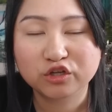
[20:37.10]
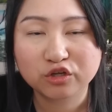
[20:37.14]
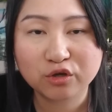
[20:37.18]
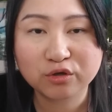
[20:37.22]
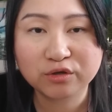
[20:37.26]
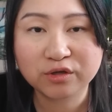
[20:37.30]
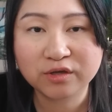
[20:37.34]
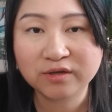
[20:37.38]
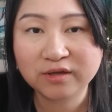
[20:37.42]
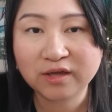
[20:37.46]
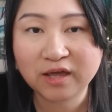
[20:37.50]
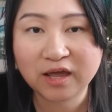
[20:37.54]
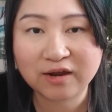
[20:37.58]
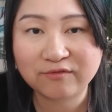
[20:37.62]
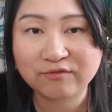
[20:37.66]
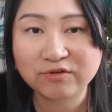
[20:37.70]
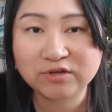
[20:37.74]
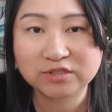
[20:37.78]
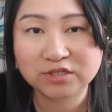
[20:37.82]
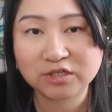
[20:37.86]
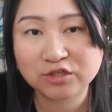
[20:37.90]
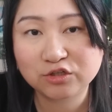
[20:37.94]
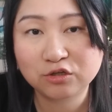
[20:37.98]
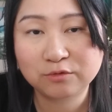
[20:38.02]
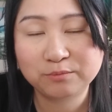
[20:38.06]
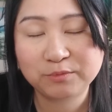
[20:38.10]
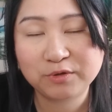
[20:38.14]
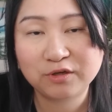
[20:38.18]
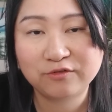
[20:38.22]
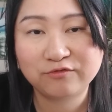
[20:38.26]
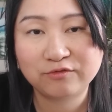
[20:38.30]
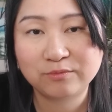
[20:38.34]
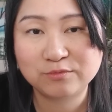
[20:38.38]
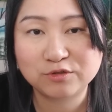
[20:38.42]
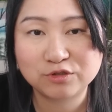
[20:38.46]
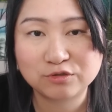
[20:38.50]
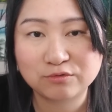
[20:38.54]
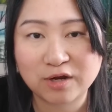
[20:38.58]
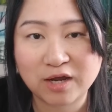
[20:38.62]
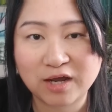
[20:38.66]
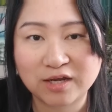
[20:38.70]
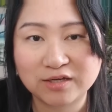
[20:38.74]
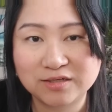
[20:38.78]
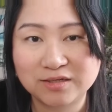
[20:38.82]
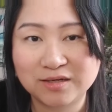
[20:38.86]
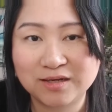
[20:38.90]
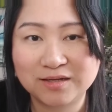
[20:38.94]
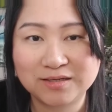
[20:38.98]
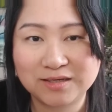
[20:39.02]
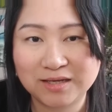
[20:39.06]
Cooking every single meal from
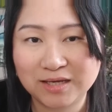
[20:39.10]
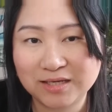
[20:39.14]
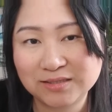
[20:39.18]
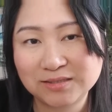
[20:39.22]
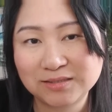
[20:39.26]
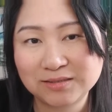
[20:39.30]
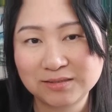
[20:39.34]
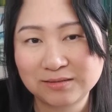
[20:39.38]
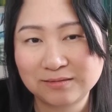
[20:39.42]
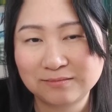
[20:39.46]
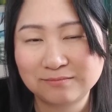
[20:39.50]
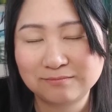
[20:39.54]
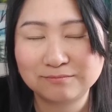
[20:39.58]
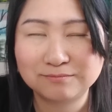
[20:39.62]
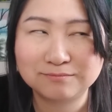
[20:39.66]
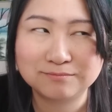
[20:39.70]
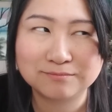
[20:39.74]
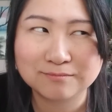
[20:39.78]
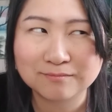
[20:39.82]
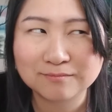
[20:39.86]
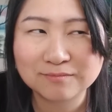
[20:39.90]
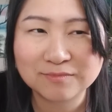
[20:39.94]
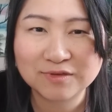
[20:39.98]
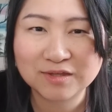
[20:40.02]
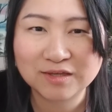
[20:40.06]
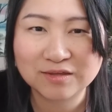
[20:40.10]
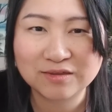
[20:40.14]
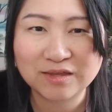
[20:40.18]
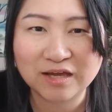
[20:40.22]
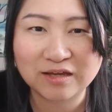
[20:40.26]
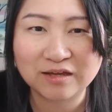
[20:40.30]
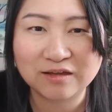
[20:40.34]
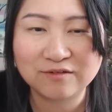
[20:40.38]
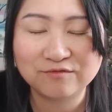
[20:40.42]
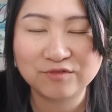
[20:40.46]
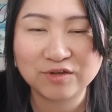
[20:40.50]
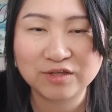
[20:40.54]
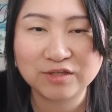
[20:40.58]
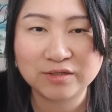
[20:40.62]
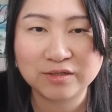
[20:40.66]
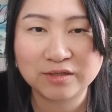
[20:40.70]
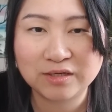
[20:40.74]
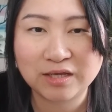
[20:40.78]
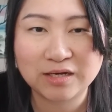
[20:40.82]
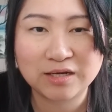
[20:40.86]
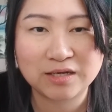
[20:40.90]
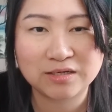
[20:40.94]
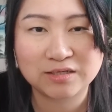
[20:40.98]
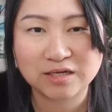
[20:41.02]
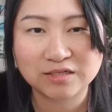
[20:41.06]
scratch isn't that
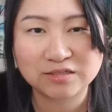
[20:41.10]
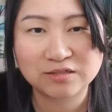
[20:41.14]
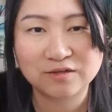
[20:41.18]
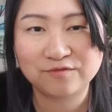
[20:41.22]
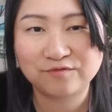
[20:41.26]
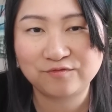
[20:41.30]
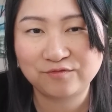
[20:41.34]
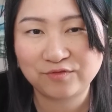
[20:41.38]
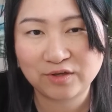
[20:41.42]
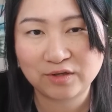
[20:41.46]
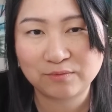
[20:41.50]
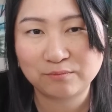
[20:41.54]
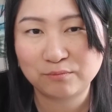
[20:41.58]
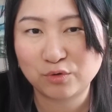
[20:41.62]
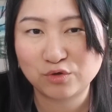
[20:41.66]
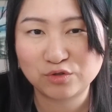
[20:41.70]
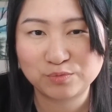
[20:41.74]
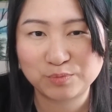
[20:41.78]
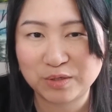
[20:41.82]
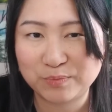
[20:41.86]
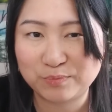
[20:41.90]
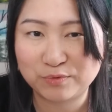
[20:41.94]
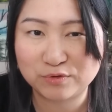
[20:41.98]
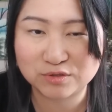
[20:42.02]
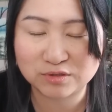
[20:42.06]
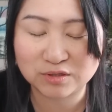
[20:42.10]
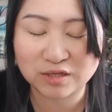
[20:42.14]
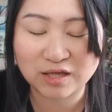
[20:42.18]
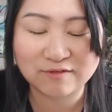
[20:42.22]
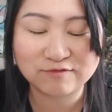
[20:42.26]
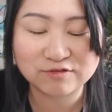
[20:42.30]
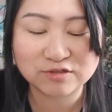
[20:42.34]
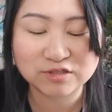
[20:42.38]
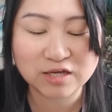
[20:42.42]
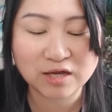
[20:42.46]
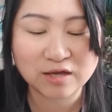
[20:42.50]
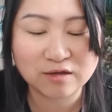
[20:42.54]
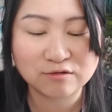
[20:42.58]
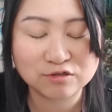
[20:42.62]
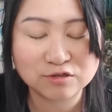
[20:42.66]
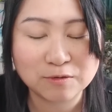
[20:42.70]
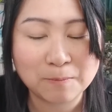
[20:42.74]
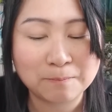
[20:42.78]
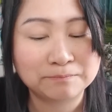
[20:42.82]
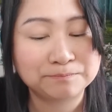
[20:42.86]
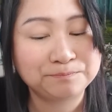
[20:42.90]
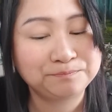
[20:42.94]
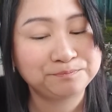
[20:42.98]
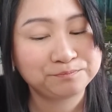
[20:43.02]
convenient and it doesn't fit most people's lifestyles.